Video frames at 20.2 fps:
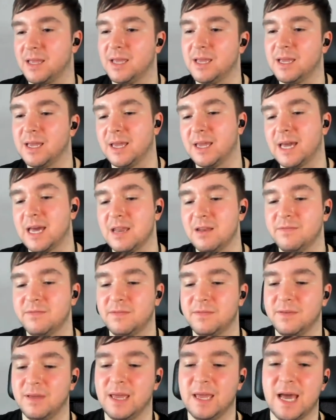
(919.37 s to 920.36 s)
It, it kind
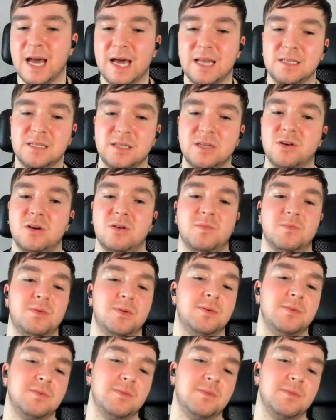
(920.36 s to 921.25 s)
of it adds up.